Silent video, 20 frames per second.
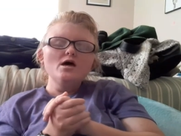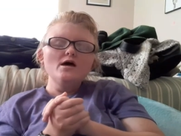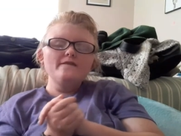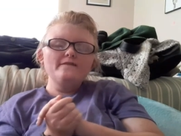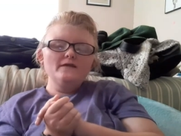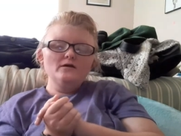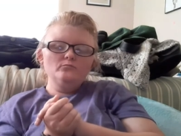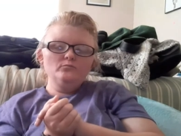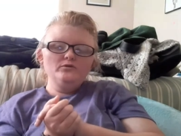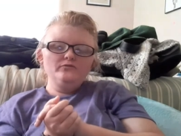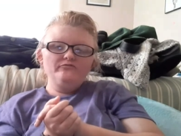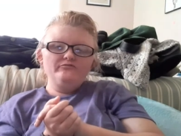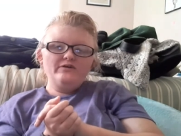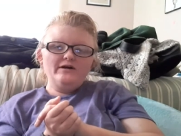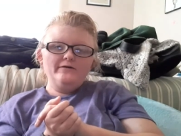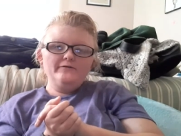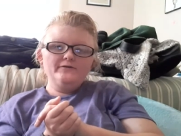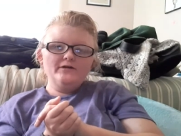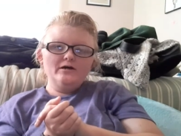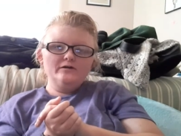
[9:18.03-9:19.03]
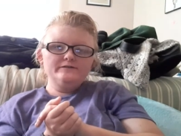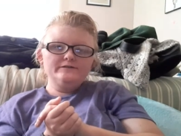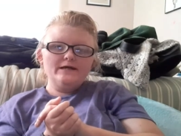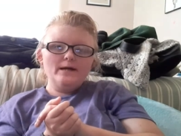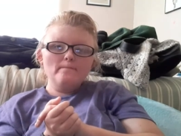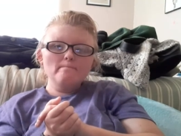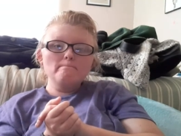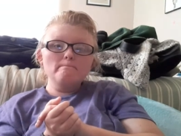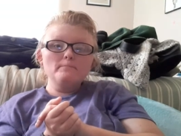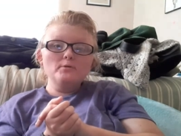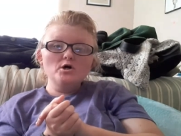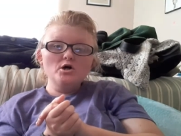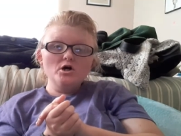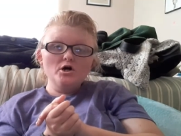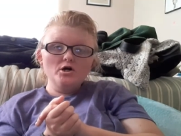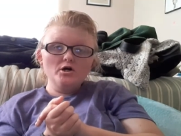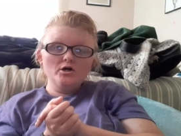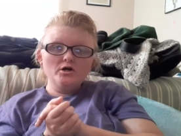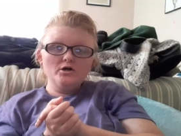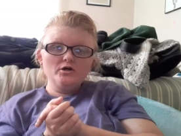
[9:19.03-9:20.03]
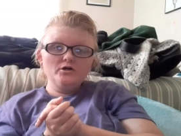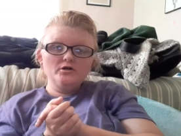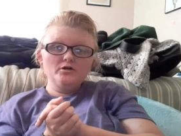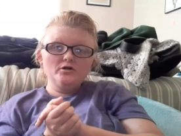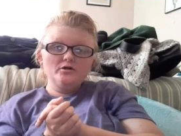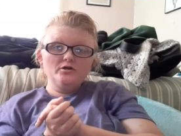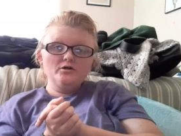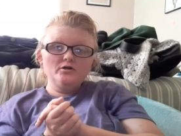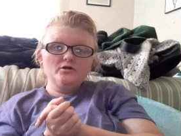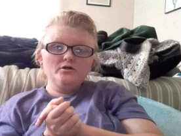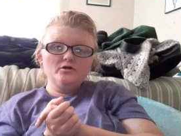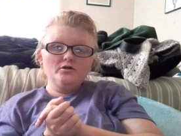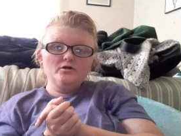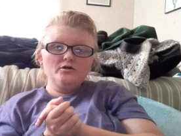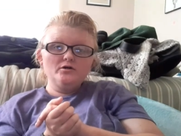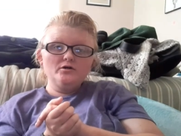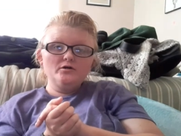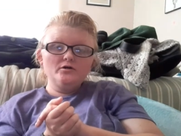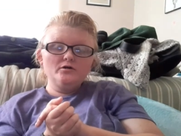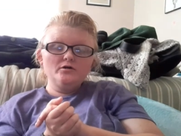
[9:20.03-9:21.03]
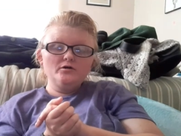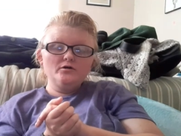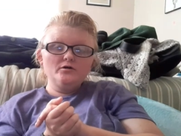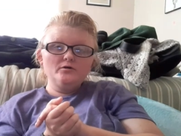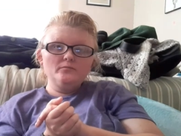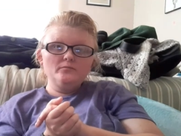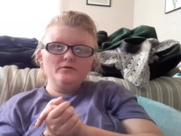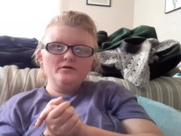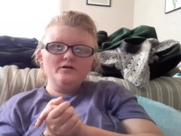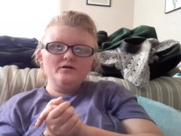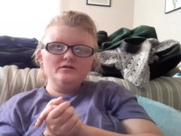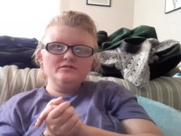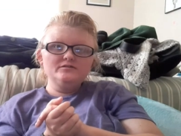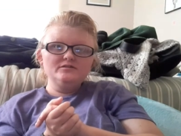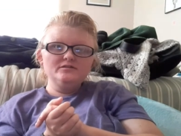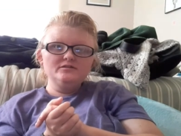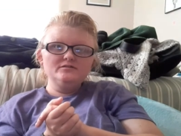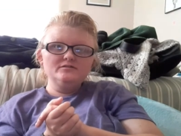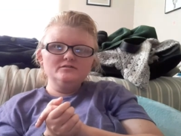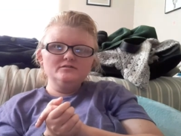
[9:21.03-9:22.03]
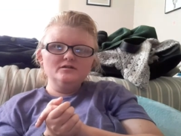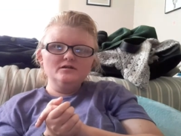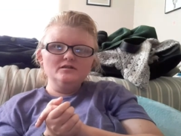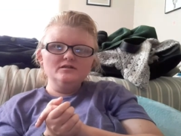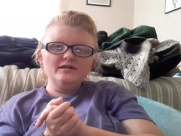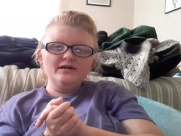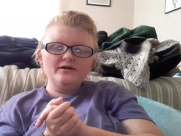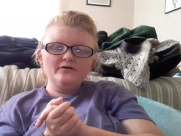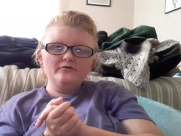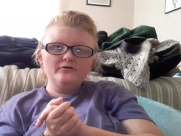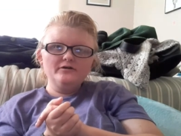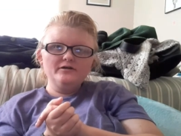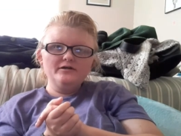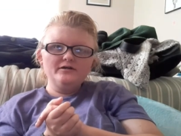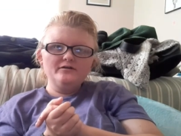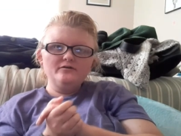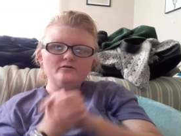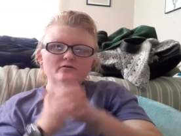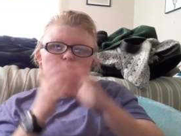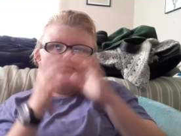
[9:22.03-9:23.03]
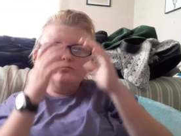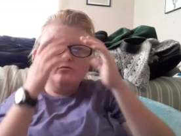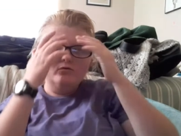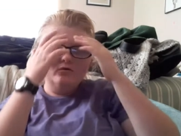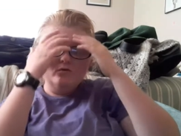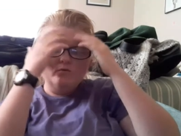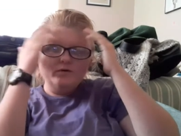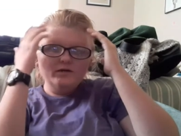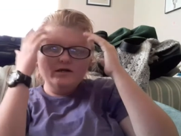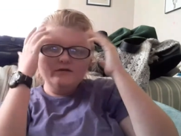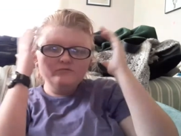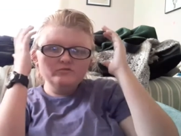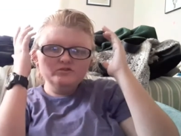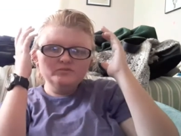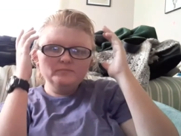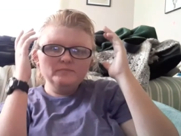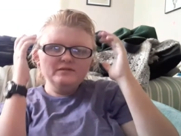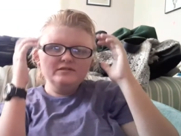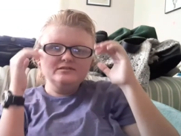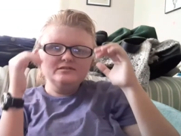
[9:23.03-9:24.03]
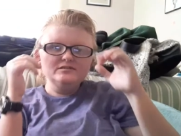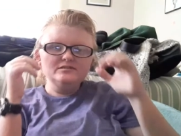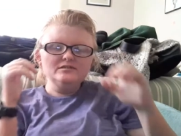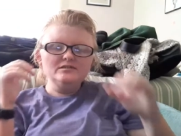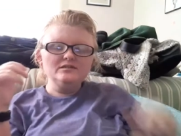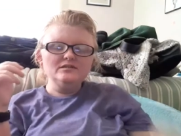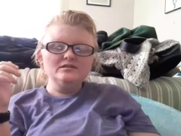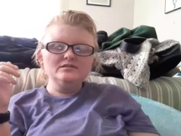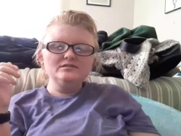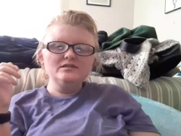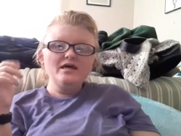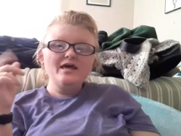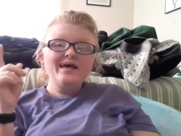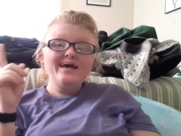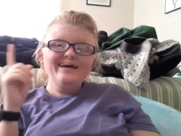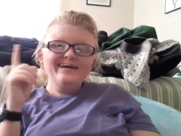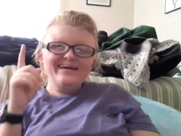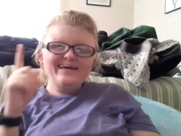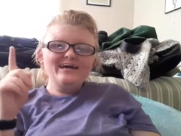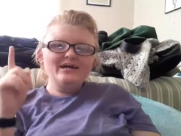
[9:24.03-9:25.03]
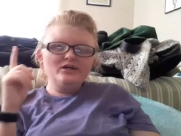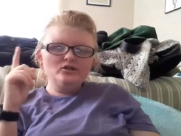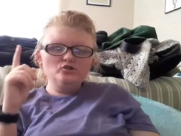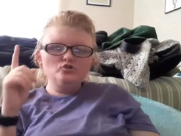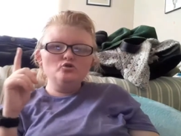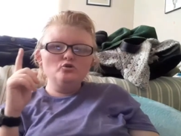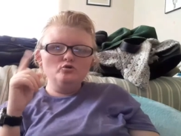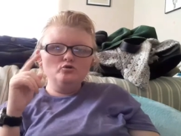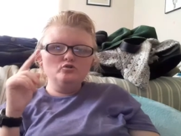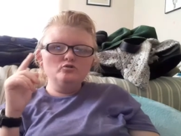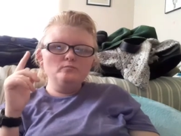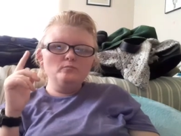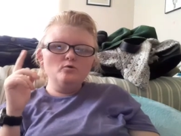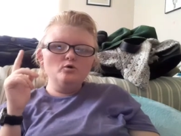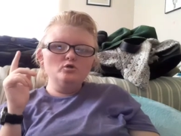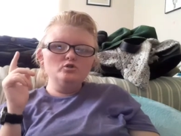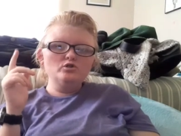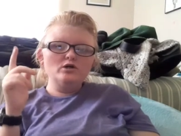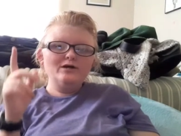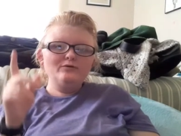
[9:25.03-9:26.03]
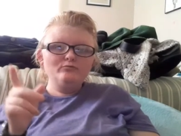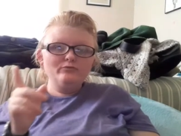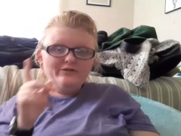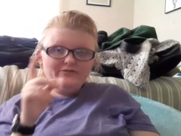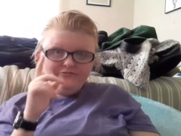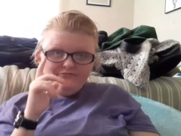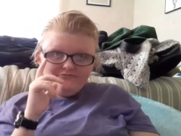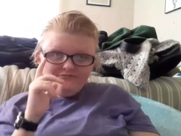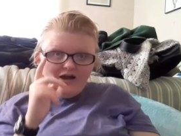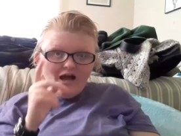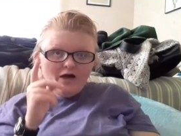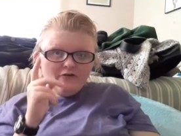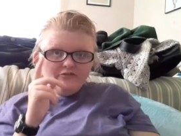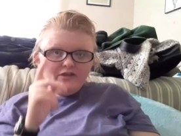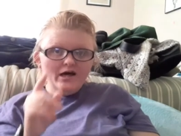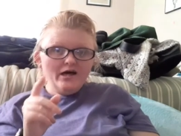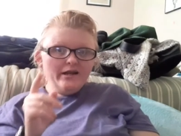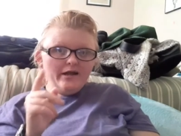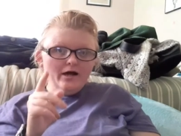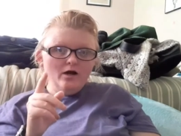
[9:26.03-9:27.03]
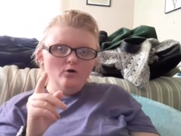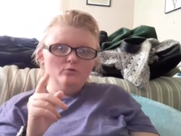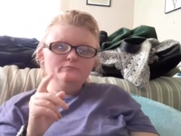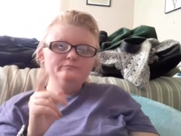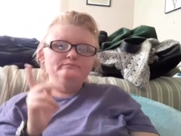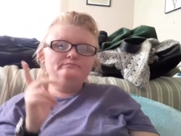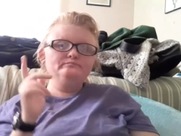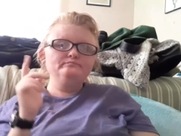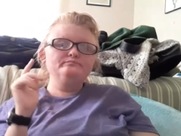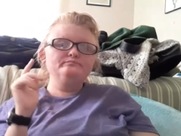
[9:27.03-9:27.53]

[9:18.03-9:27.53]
And then we found out that Book, because he's a Larian or whatever species he is, can not control the spore drive. We found that out.